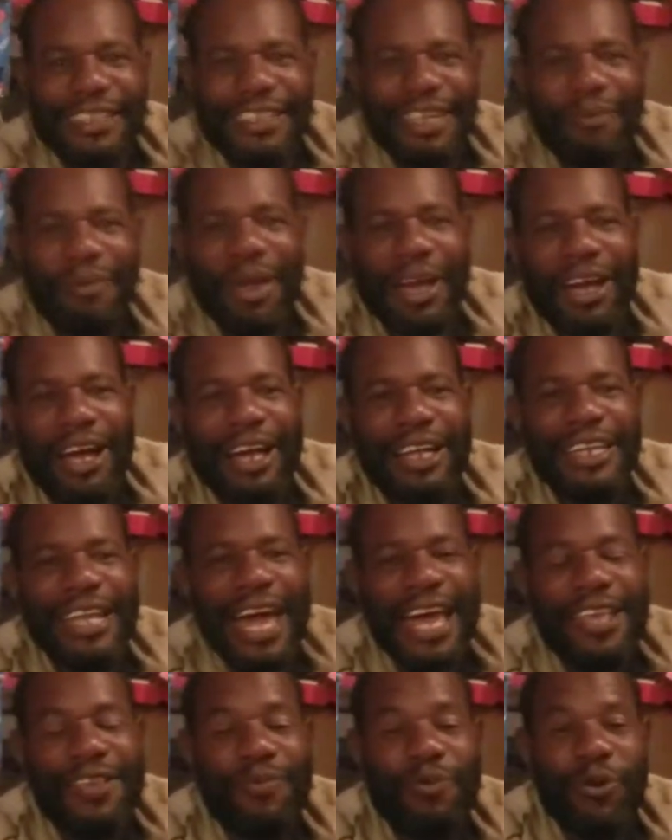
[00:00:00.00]
Jamaican
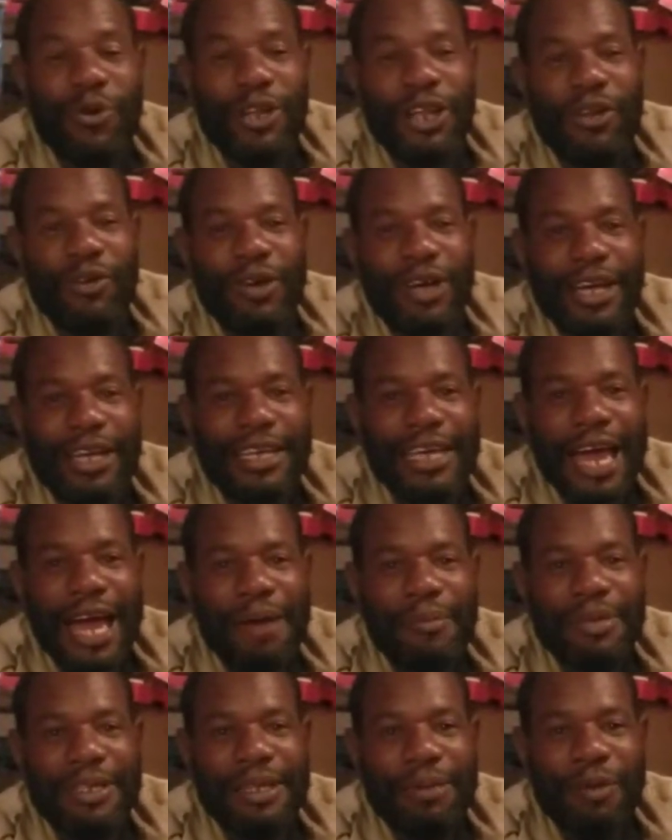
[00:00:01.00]
nice food, you know. You
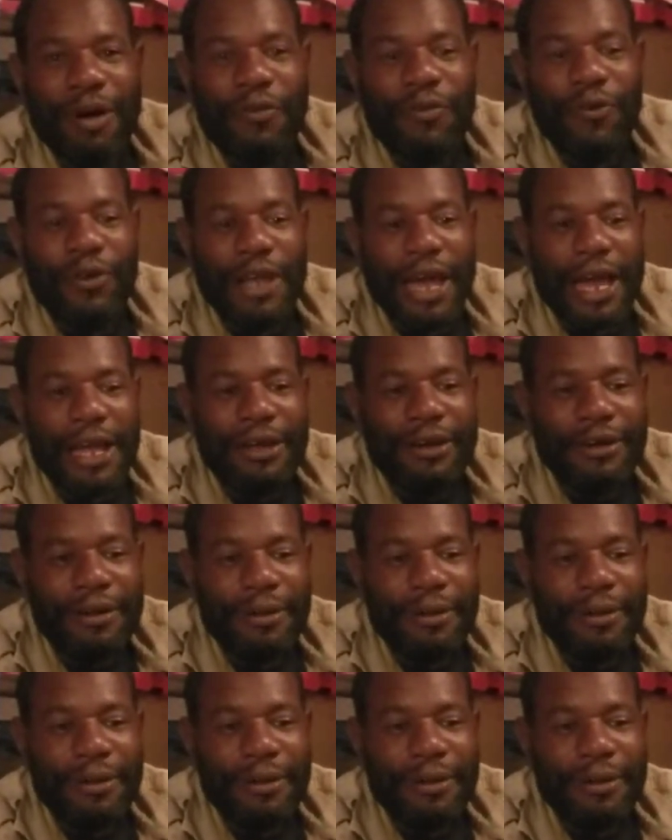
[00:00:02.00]
can't miss my food, you know.